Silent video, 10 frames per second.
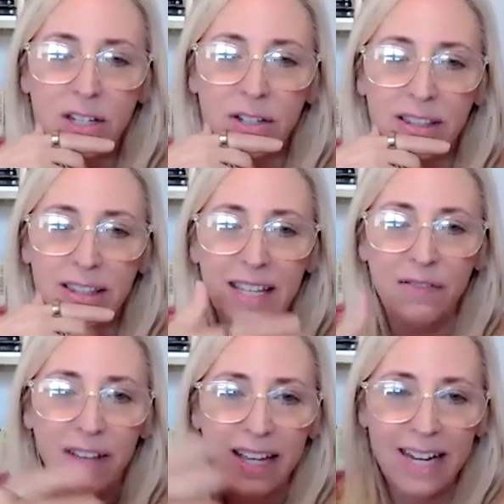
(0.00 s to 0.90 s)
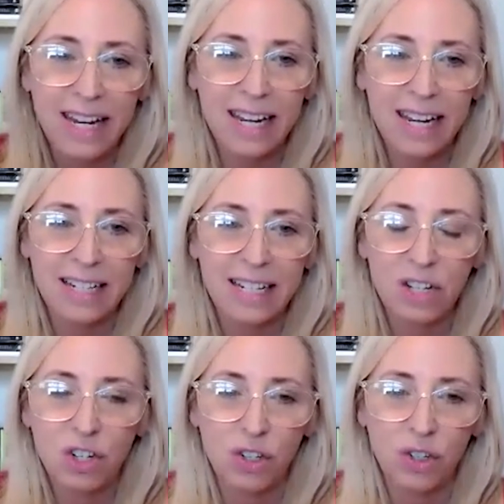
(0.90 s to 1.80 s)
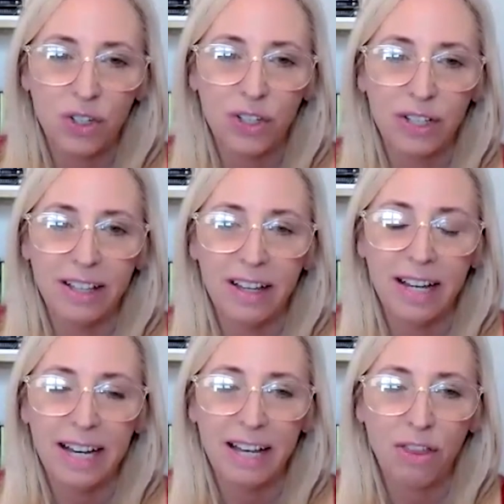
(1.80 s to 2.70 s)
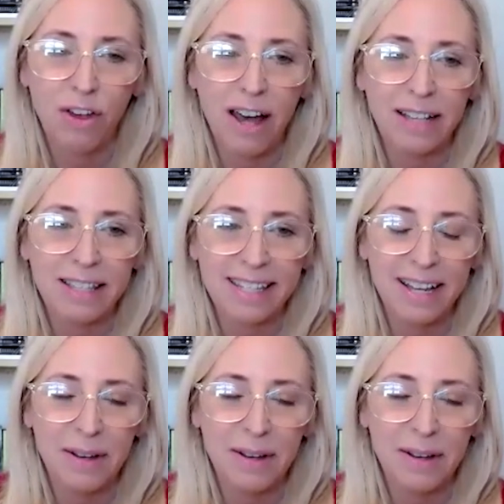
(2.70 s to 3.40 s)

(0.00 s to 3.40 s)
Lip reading: to leave any additional thoughts,